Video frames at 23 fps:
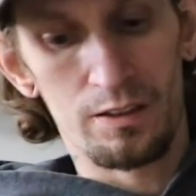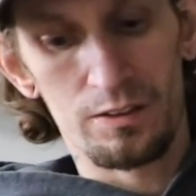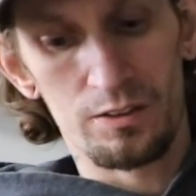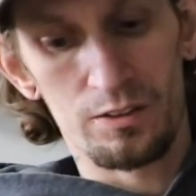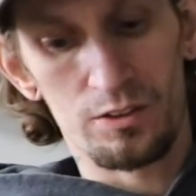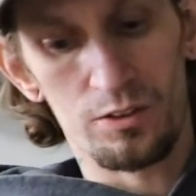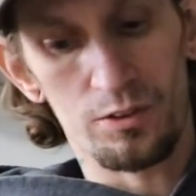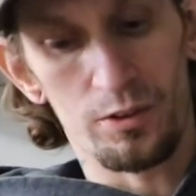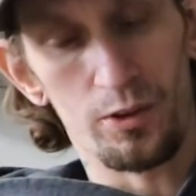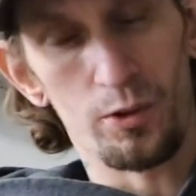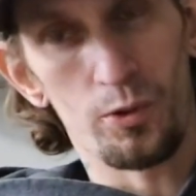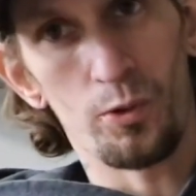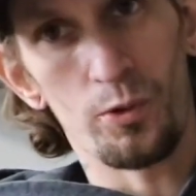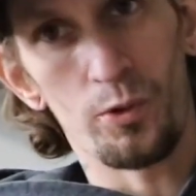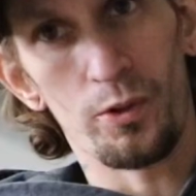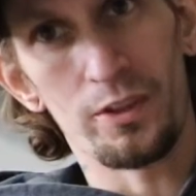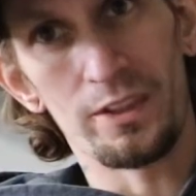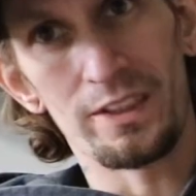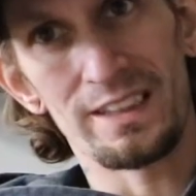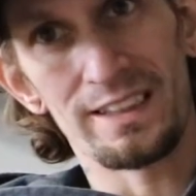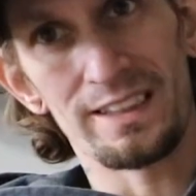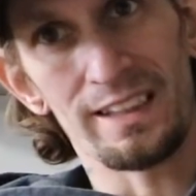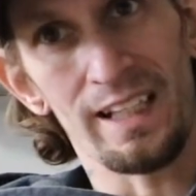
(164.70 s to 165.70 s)
so I
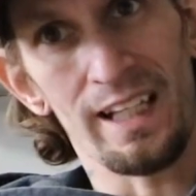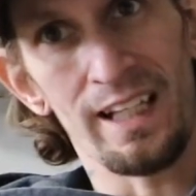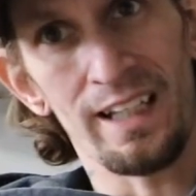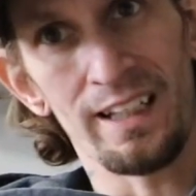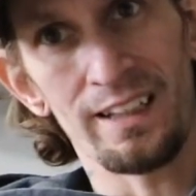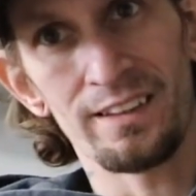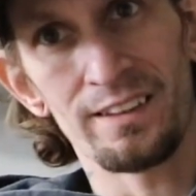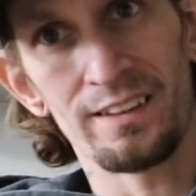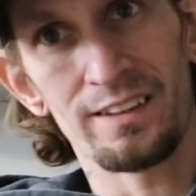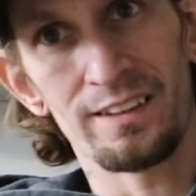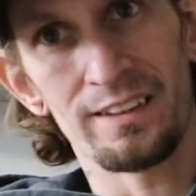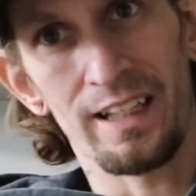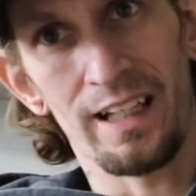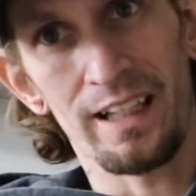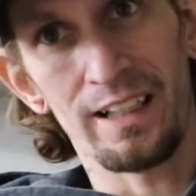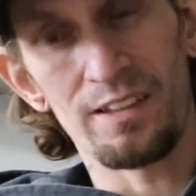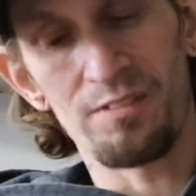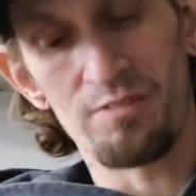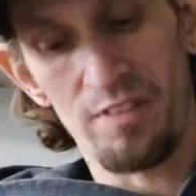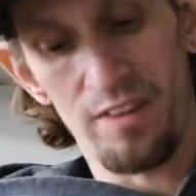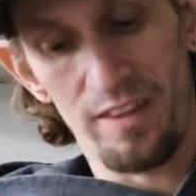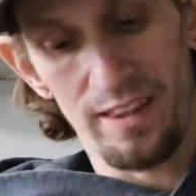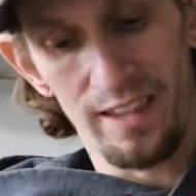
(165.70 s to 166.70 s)
ordered sand, not
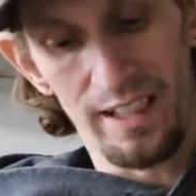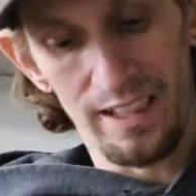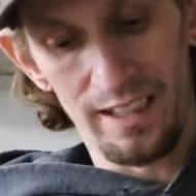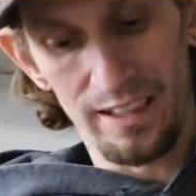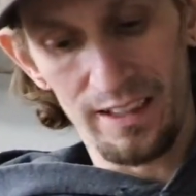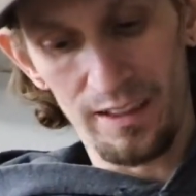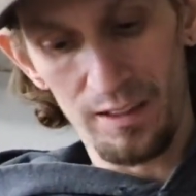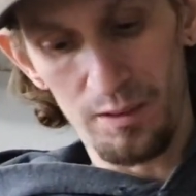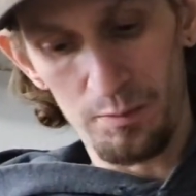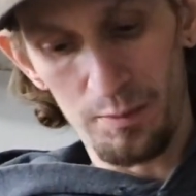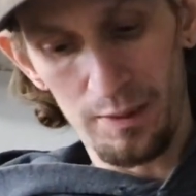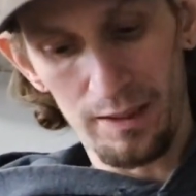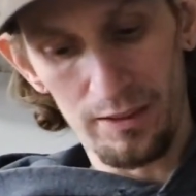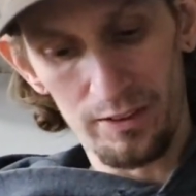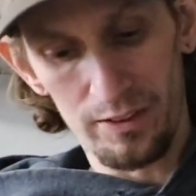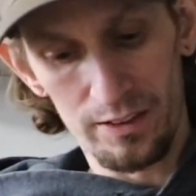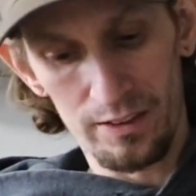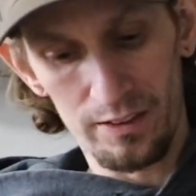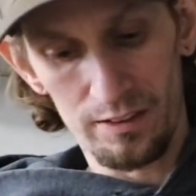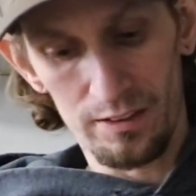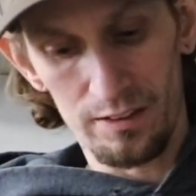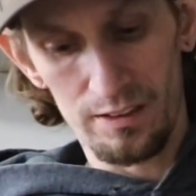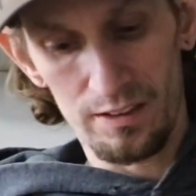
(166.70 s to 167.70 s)
even thinking about
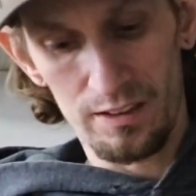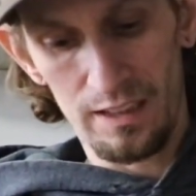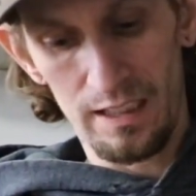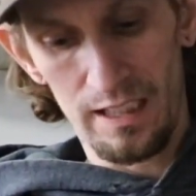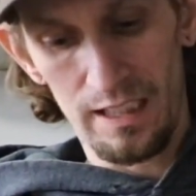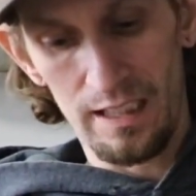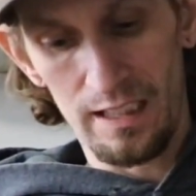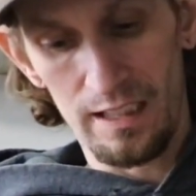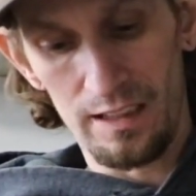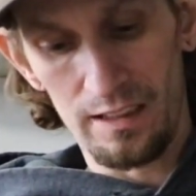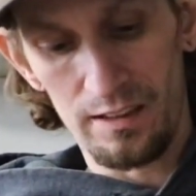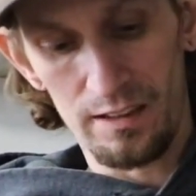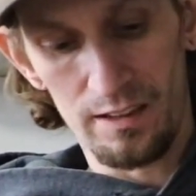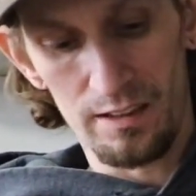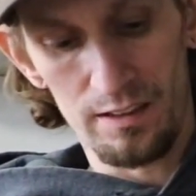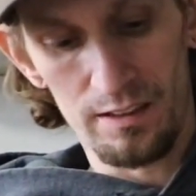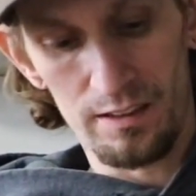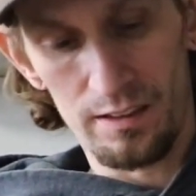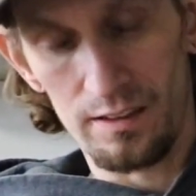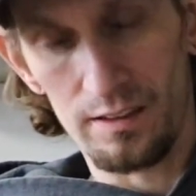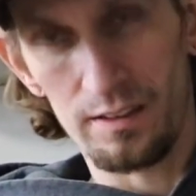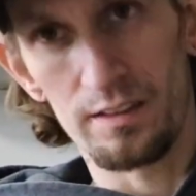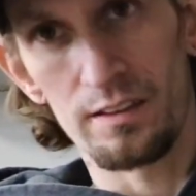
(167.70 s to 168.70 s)
it, and
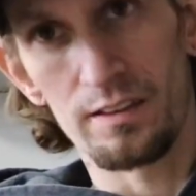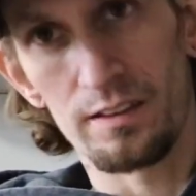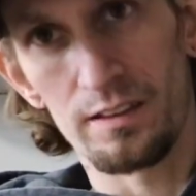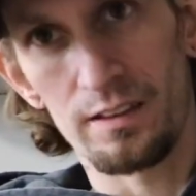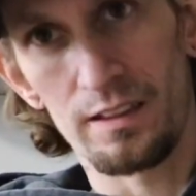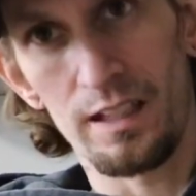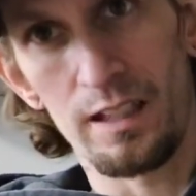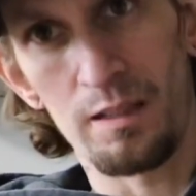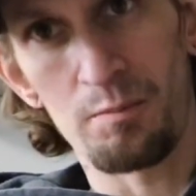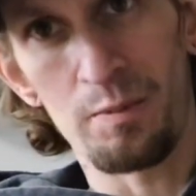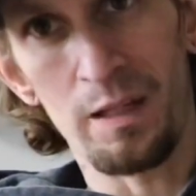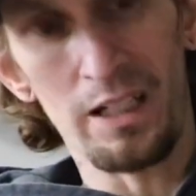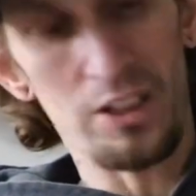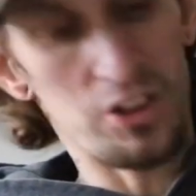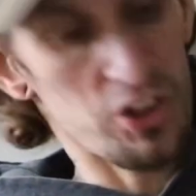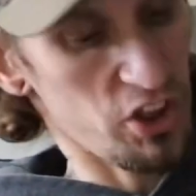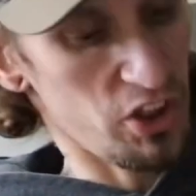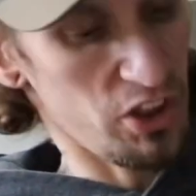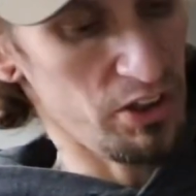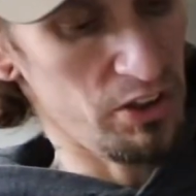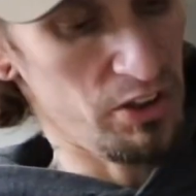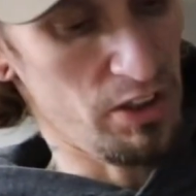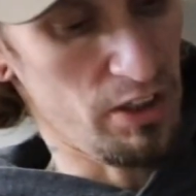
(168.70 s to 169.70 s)
they match
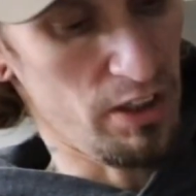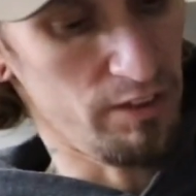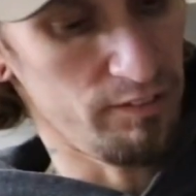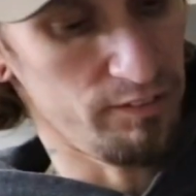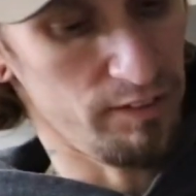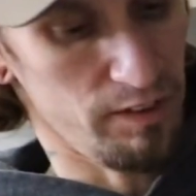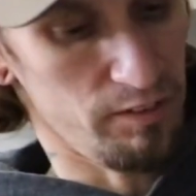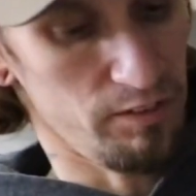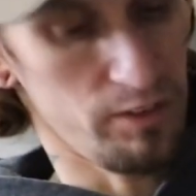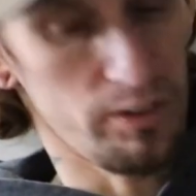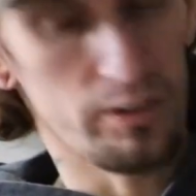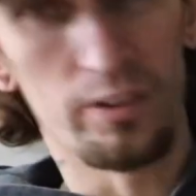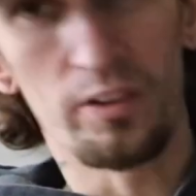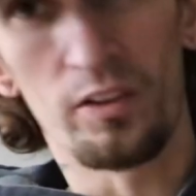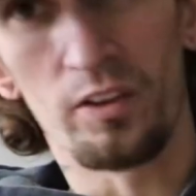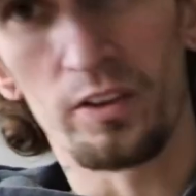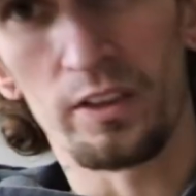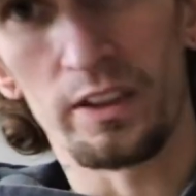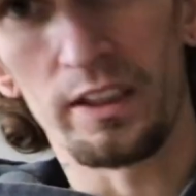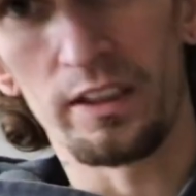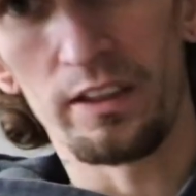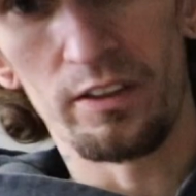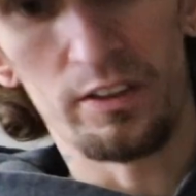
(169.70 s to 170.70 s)
good enough. I really
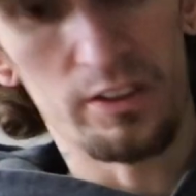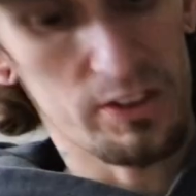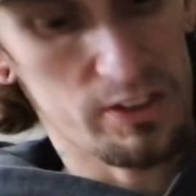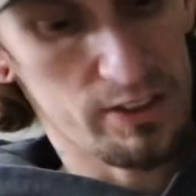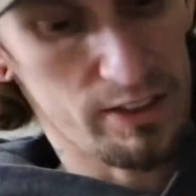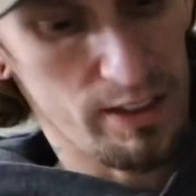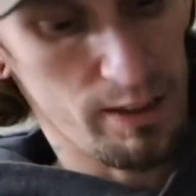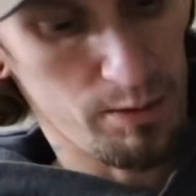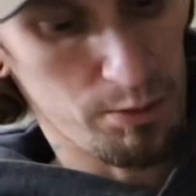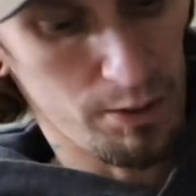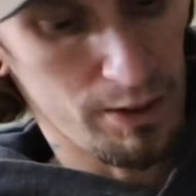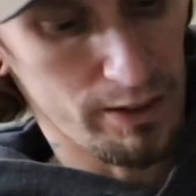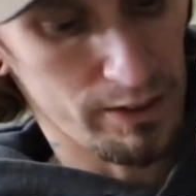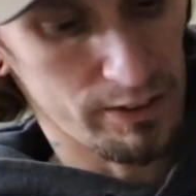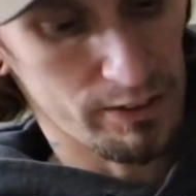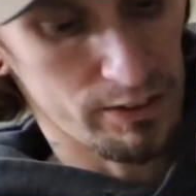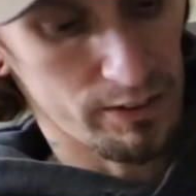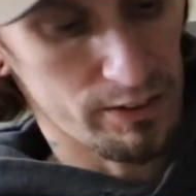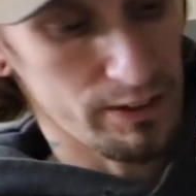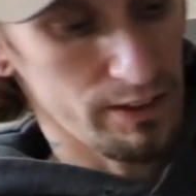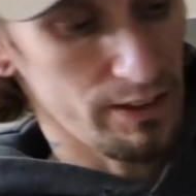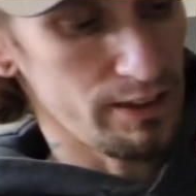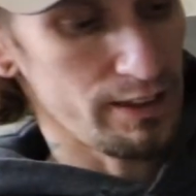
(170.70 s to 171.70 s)
don't care. Their
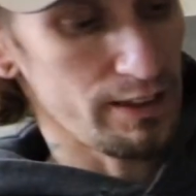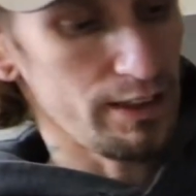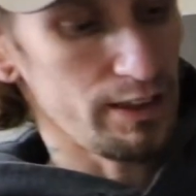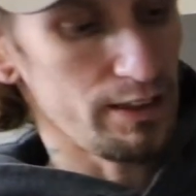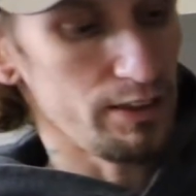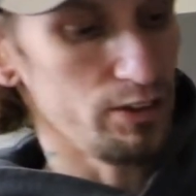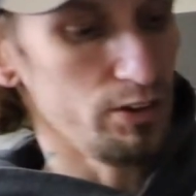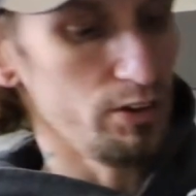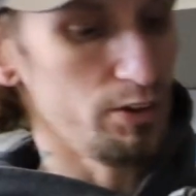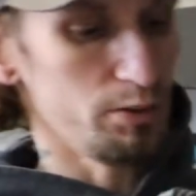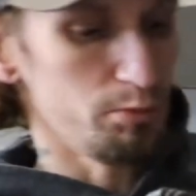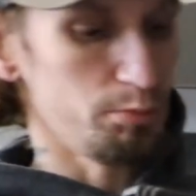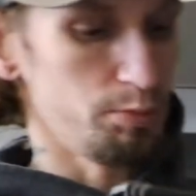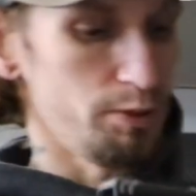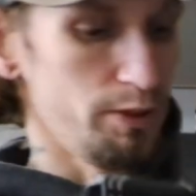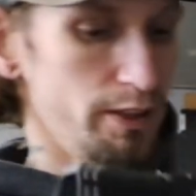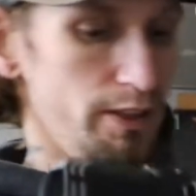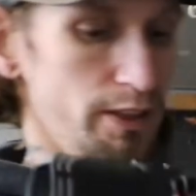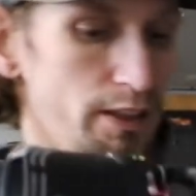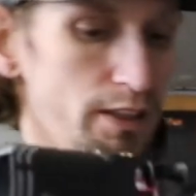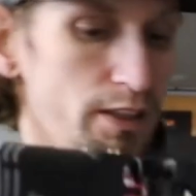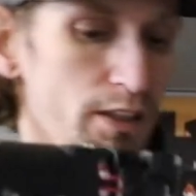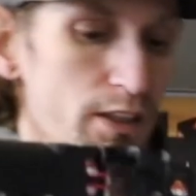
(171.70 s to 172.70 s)
stabilizers ain't gotta look
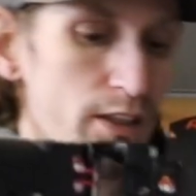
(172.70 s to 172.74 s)
pretty.